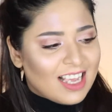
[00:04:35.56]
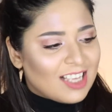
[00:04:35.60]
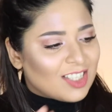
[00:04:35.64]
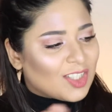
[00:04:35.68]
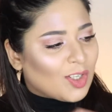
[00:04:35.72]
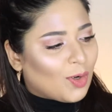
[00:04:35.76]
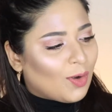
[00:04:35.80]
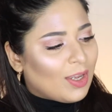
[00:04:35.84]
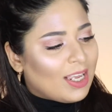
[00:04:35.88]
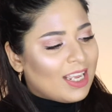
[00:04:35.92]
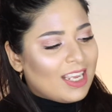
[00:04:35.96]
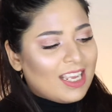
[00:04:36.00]

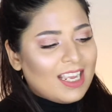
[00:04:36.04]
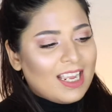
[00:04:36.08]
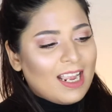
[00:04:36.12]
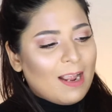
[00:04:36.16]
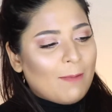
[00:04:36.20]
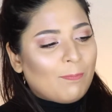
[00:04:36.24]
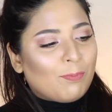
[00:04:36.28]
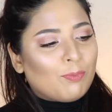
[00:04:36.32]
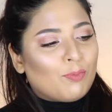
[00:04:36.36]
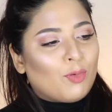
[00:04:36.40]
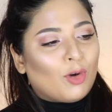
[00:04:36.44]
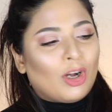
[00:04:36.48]
So
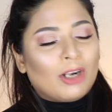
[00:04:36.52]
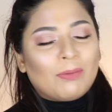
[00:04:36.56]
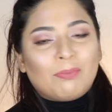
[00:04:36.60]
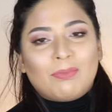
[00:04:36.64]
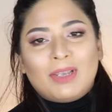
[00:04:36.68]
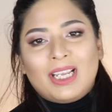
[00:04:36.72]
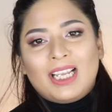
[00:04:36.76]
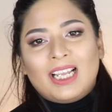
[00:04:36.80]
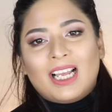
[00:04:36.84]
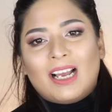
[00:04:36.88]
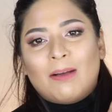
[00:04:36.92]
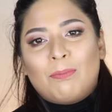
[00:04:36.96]
he bought
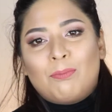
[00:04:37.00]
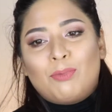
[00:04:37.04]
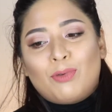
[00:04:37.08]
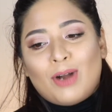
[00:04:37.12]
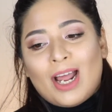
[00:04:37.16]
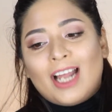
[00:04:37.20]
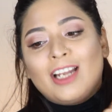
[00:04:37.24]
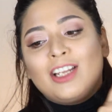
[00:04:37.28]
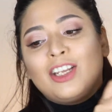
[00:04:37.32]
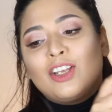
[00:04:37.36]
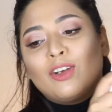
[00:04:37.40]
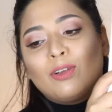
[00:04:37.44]
me a
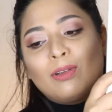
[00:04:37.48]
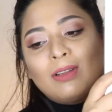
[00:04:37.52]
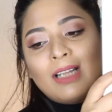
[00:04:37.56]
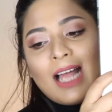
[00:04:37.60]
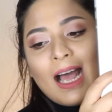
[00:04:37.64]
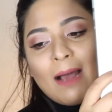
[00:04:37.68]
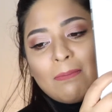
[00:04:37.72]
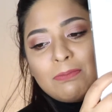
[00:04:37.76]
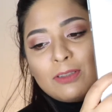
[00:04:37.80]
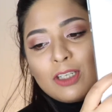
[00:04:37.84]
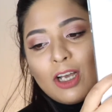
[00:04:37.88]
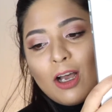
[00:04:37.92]
brand new
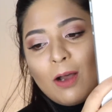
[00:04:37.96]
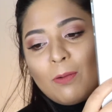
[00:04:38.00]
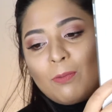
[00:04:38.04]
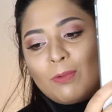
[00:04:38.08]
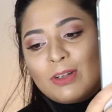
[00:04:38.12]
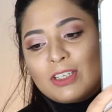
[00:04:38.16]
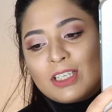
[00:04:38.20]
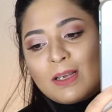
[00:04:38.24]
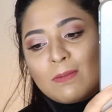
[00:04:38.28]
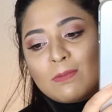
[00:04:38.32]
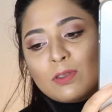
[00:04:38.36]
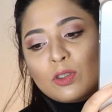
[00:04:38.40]
laptop,
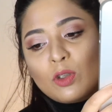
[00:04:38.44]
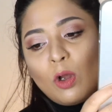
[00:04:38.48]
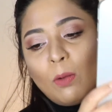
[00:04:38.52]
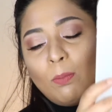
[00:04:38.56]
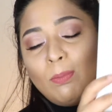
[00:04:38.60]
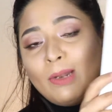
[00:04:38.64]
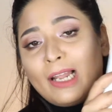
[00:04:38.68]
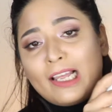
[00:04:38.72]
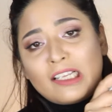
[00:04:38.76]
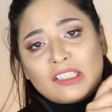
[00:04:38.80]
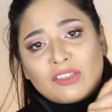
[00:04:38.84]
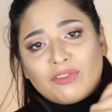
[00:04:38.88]
which I'm so
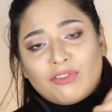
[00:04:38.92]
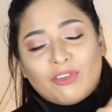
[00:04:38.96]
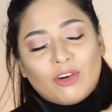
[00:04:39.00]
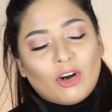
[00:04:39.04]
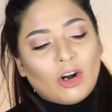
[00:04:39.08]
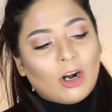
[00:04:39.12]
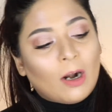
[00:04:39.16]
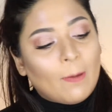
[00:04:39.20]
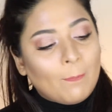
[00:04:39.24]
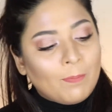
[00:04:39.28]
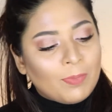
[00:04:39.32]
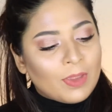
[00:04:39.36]
blessed
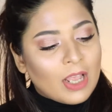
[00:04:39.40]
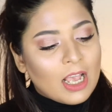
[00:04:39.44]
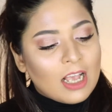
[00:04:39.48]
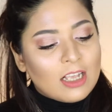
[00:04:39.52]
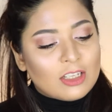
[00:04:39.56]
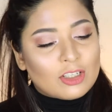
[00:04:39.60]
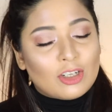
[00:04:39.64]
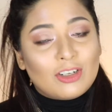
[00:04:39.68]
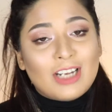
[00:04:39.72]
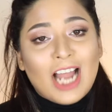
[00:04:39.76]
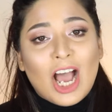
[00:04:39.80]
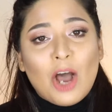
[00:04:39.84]
for.
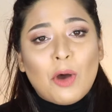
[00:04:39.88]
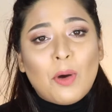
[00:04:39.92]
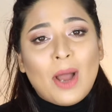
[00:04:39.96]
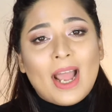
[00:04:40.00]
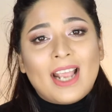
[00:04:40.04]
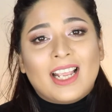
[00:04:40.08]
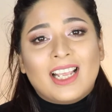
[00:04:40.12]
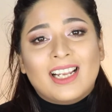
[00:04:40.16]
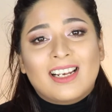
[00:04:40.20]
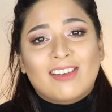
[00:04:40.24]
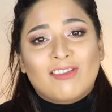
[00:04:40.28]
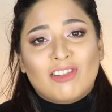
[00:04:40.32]
So now
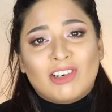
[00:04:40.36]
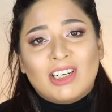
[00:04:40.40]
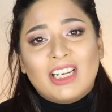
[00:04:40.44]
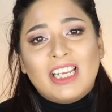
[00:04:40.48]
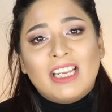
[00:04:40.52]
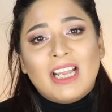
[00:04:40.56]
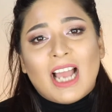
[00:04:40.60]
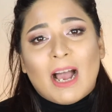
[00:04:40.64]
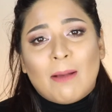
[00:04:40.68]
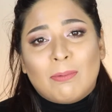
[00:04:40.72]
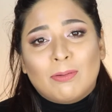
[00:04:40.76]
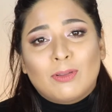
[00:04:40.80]
I can
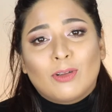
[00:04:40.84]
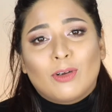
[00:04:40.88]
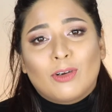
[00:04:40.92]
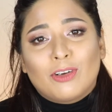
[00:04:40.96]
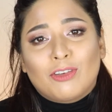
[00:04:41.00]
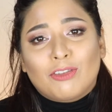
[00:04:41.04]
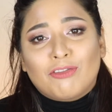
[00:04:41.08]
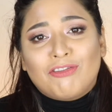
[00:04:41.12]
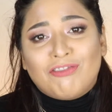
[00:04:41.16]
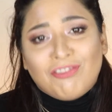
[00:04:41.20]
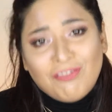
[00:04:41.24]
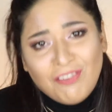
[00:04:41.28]
really
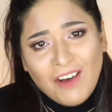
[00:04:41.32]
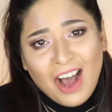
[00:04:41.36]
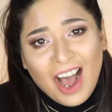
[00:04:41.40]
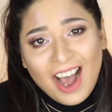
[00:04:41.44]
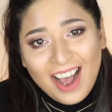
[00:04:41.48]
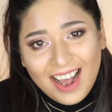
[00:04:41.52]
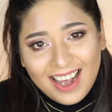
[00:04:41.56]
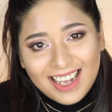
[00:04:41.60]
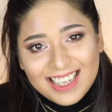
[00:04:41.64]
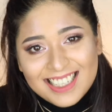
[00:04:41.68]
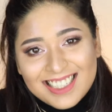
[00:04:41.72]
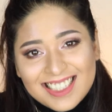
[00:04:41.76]
upload
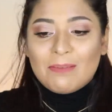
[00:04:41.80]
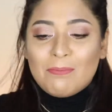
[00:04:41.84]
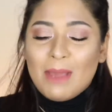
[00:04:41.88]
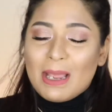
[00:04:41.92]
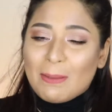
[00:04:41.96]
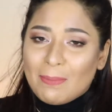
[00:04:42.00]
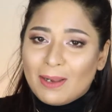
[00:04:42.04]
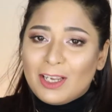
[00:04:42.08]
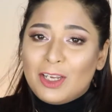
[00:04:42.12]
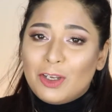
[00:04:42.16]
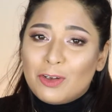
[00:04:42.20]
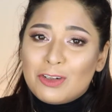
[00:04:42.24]
fast,
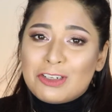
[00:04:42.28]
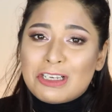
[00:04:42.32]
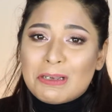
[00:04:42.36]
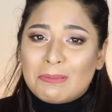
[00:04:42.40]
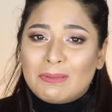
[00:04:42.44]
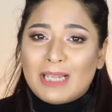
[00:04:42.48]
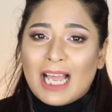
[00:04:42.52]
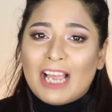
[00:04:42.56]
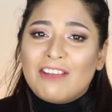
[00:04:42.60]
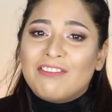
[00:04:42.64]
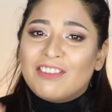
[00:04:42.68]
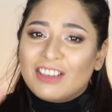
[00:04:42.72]
make my
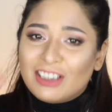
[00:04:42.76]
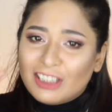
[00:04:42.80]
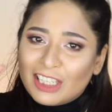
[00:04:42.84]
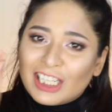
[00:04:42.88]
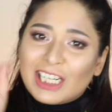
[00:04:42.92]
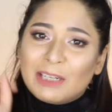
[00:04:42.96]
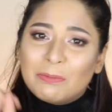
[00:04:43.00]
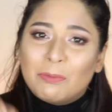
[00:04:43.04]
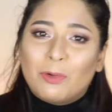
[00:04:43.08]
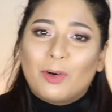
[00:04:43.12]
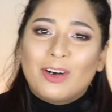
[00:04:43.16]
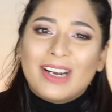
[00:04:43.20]
YouTube life a
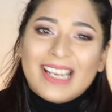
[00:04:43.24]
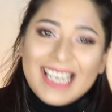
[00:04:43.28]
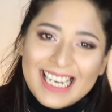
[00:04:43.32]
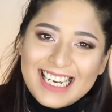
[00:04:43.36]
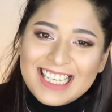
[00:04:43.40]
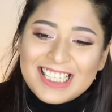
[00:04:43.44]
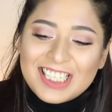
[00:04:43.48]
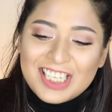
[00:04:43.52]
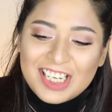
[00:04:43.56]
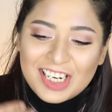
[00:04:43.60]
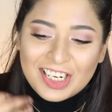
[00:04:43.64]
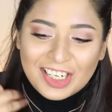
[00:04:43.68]
little more
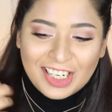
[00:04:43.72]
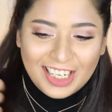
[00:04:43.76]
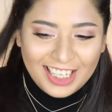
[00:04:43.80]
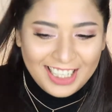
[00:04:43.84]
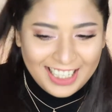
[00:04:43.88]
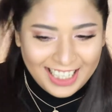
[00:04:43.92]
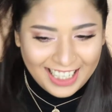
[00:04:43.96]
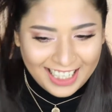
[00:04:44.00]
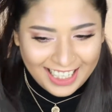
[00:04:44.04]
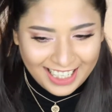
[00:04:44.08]
easier.